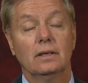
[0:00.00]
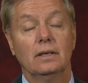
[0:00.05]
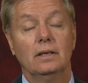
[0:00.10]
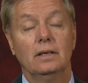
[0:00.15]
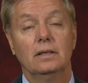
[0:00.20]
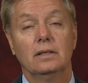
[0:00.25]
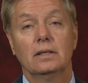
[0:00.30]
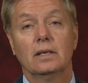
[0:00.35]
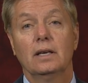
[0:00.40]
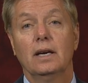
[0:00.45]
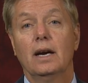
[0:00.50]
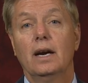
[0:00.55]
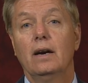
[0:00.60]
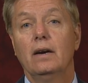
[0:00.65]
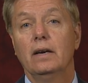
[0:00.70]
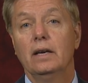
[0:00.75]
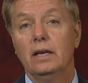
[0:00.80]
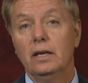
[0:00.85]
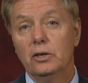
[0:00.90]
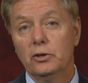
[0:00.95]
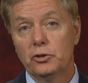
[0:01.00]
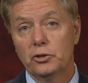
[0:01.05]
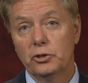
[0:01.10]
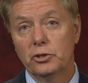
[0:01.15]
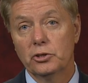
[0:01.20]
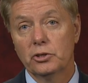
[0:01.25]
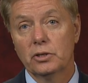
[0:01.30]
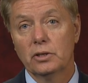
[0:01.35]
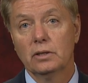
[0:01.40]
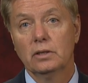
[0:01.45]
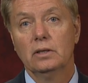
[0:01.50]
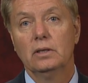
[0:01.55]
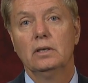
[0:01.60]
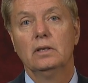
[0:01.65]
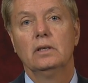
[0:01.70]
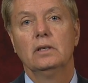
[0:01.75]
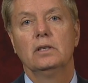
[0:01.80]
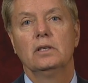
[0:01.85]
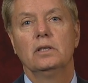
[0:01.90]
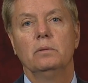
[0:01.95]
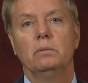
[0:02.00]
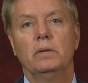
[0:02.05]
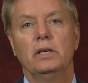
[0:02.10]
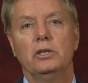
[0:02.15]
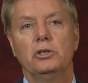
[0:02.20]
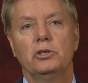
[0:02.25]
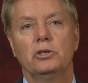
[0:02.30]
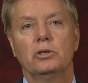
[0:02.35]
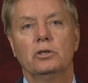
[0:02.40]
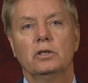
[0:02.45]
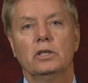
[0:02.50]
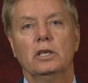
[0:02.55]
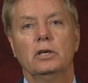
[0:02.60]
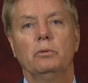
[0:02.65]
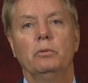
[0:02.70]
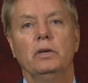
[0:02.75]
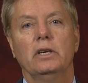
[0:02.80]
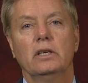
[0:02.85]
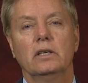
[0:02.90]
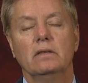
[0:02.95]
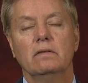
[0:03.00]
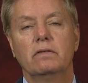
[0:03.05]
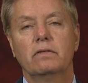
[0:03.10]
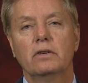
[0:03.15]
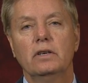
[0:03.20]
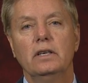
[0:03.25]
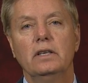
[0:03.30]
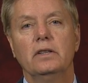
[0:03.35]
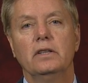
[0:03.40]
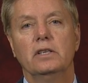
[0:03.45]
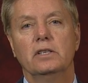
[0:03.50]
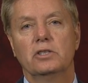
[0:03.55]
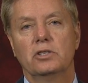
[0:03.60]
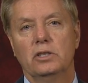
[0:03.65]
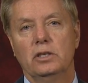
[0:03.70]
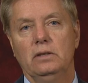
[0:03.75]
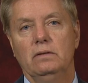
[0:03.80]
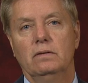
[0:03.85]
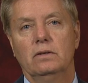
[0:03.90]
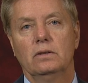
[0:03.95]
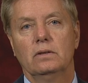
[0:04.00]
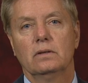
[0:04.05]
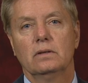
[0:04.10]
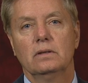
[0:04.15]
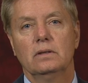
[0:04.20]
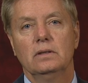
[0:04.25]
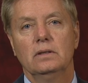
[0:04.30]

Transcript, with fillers: it is in our interest to make sure that we confront this evil